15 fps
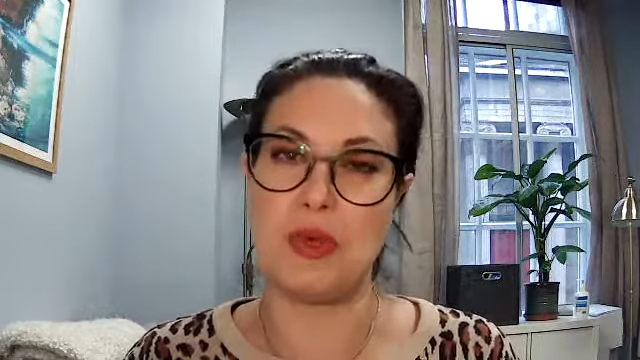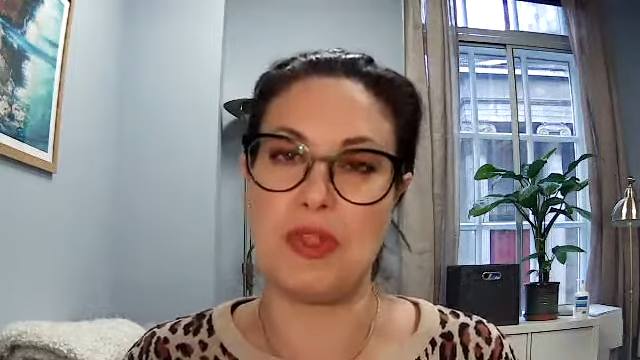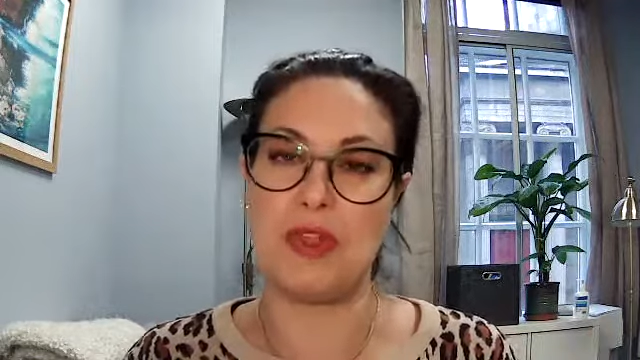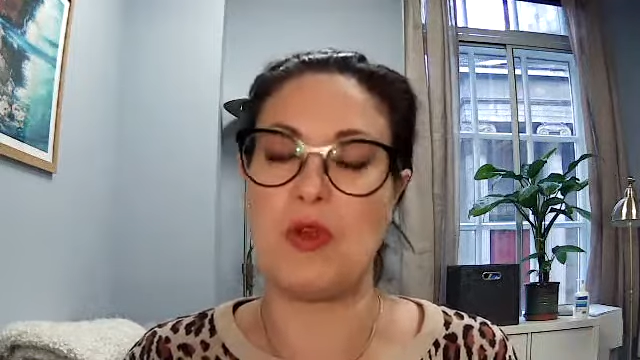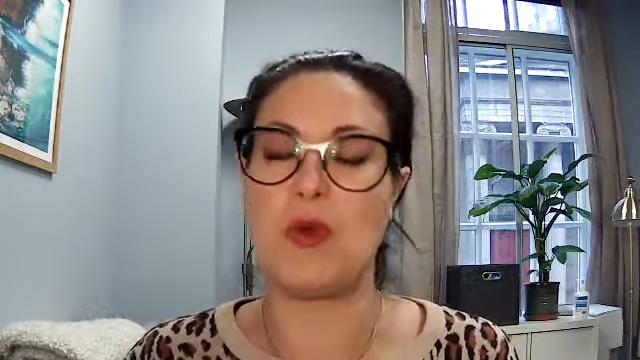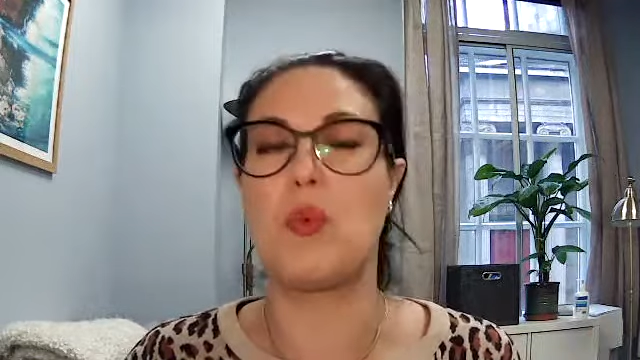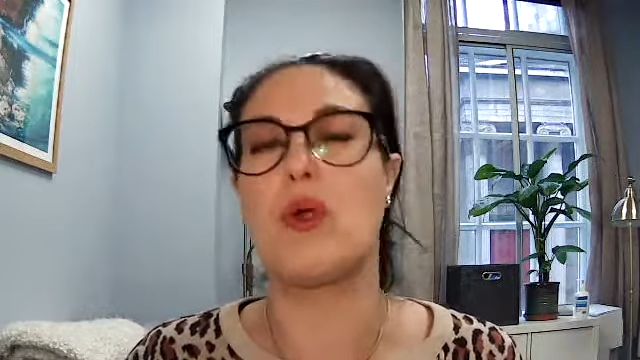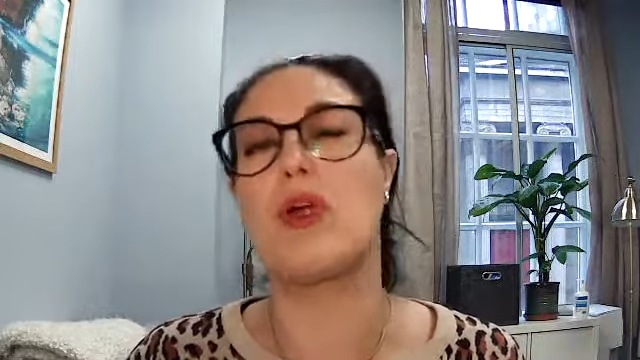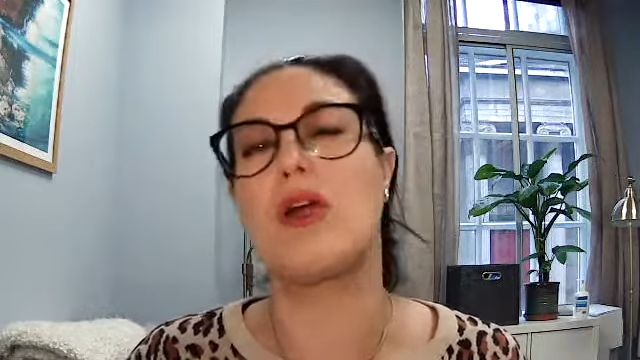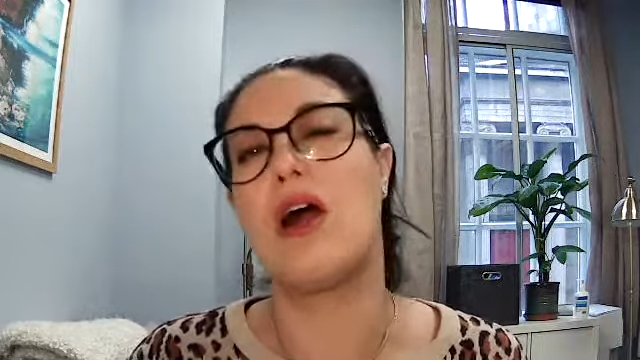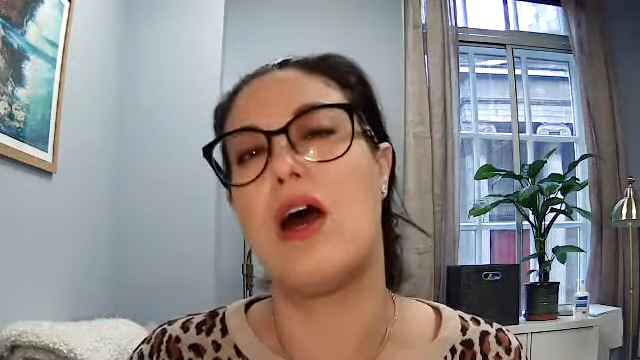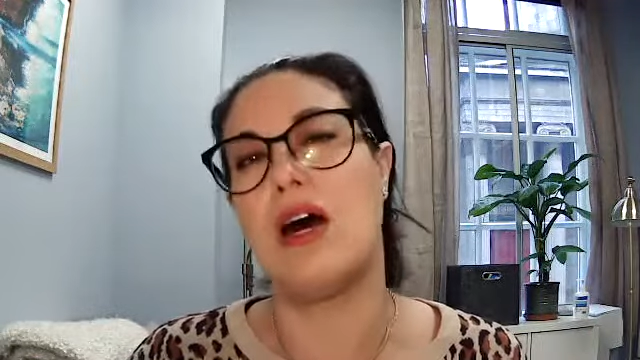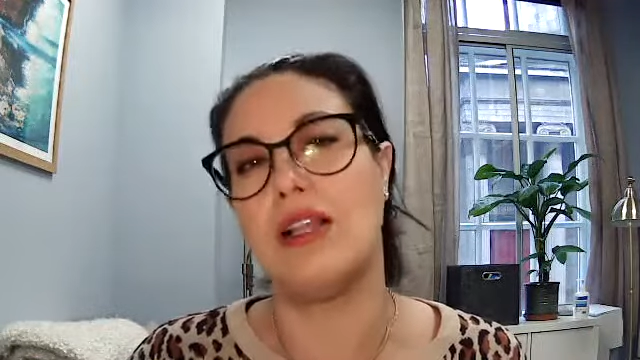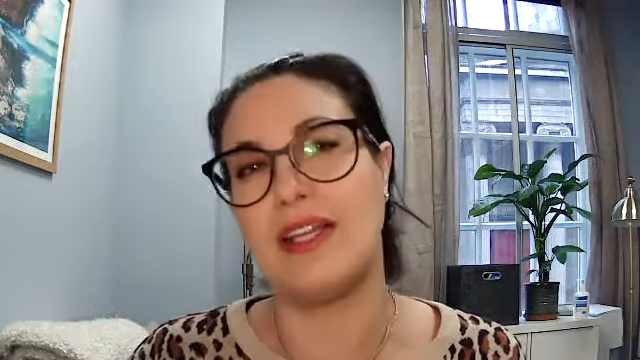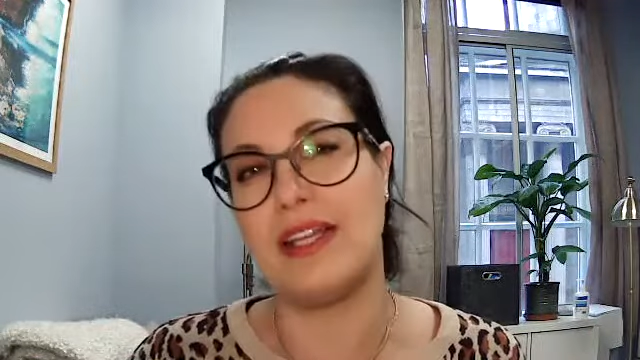with your work
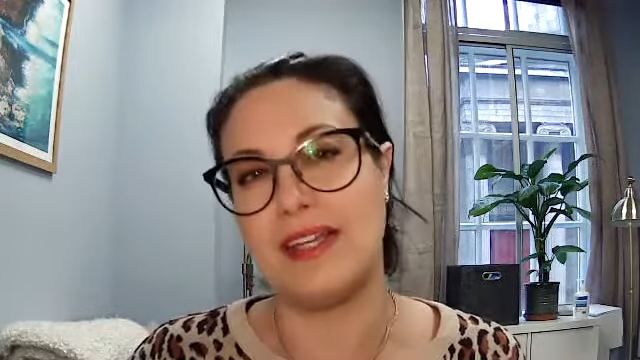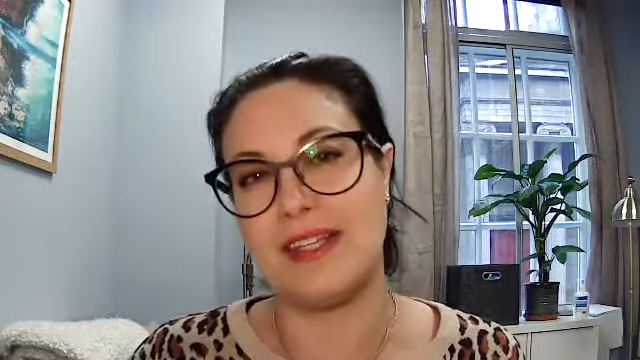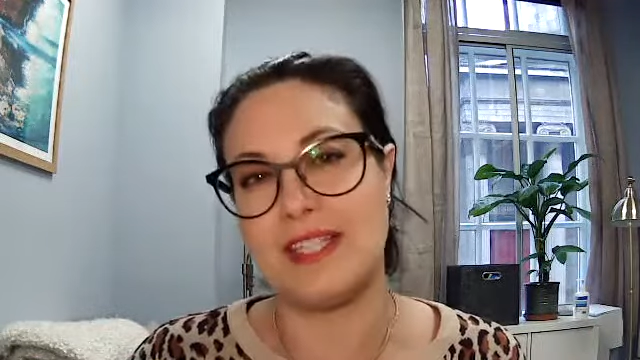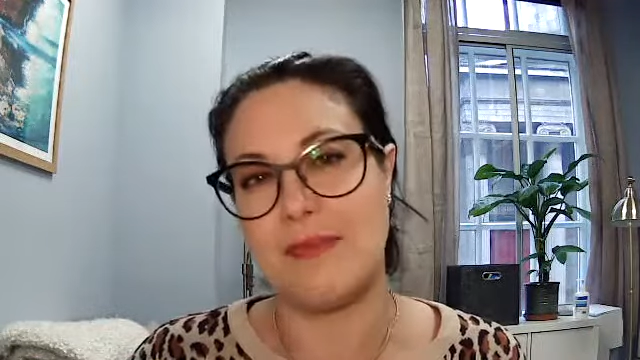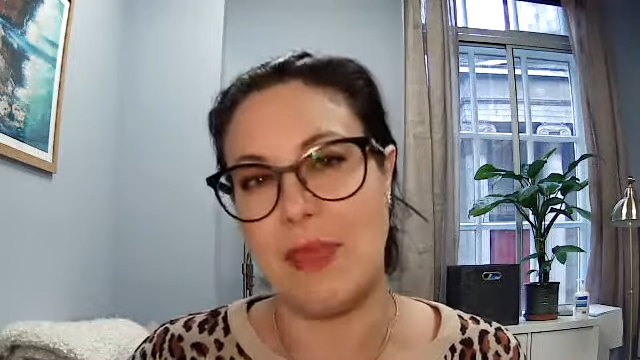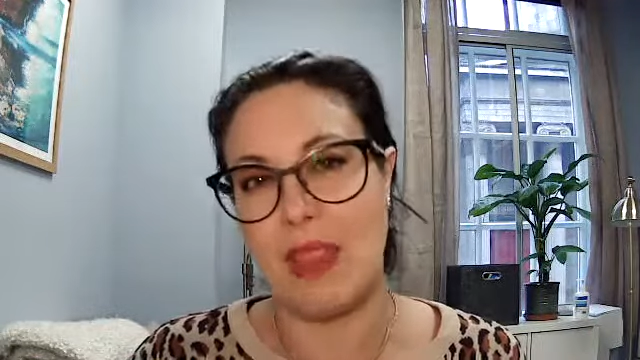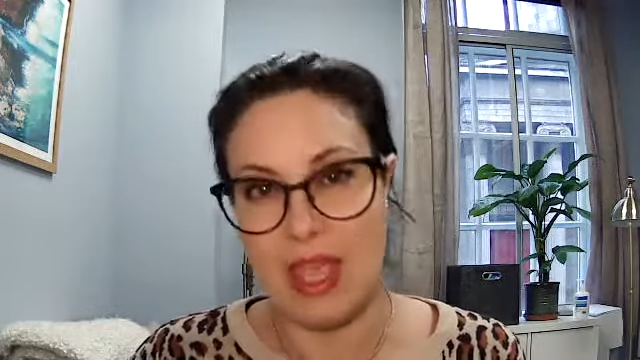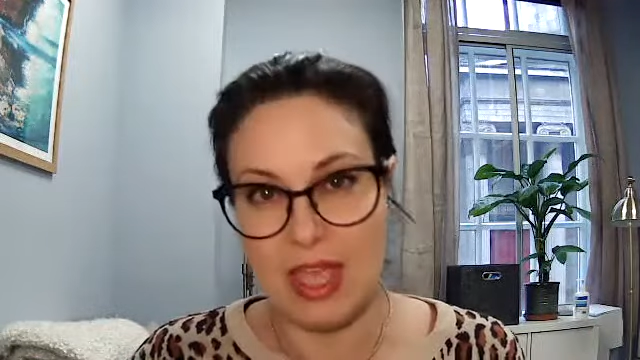colleagues.